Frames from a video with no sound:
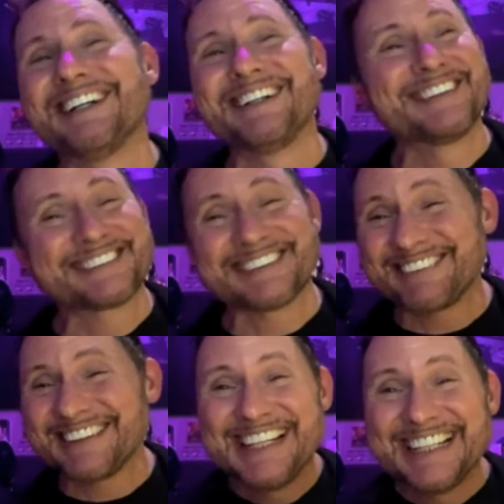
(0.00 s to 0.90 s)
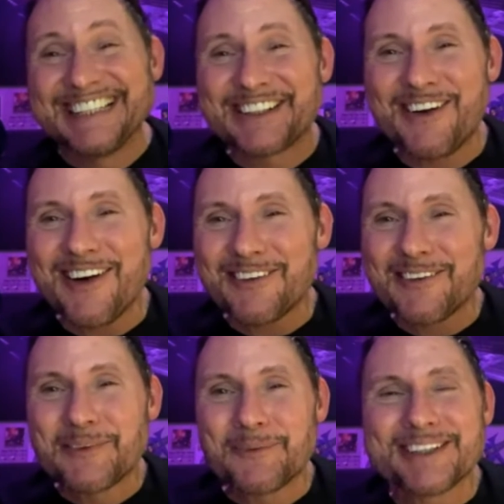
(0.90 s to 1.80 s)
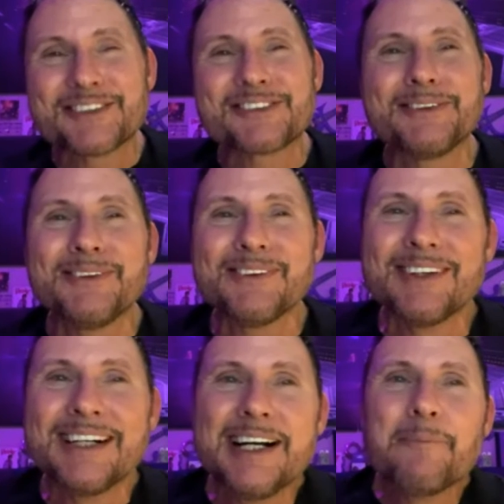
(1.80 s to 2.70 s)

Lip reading: or something in the car on the way to school.